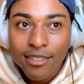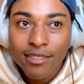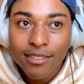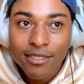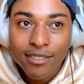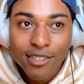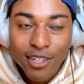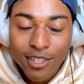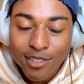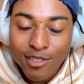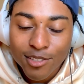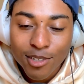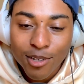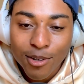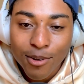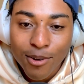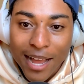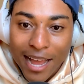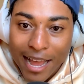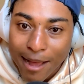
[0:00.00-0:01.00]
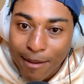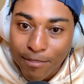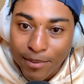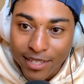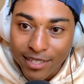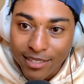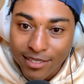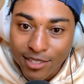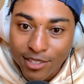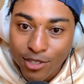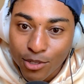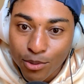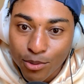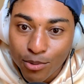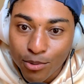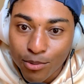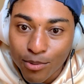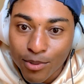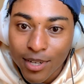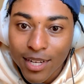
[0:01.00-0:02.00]
just so happened
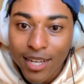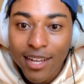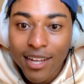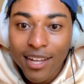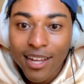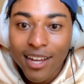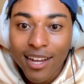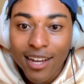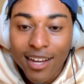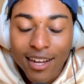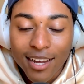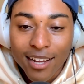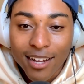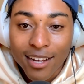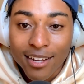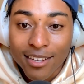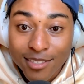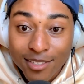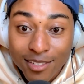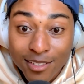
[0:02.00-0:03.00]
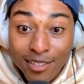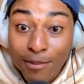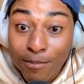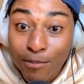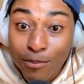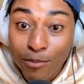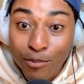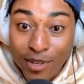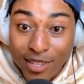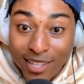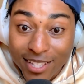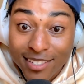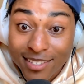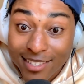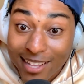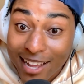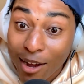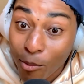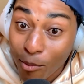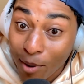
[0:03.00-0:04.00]
to sleep with his
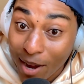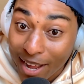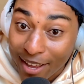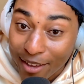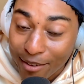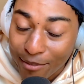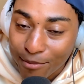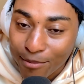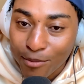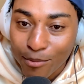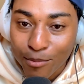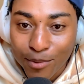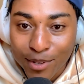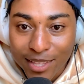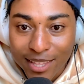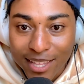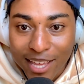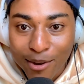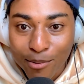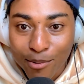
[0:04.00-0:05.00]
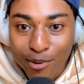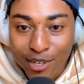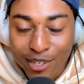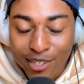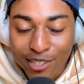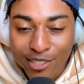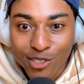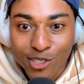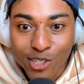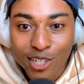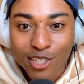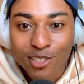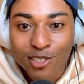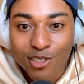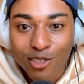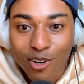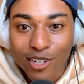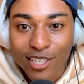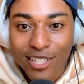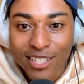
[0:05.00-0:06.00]
now wife when they were just
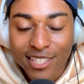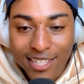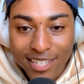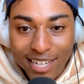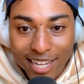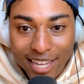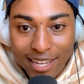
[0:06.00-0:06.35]
starting to date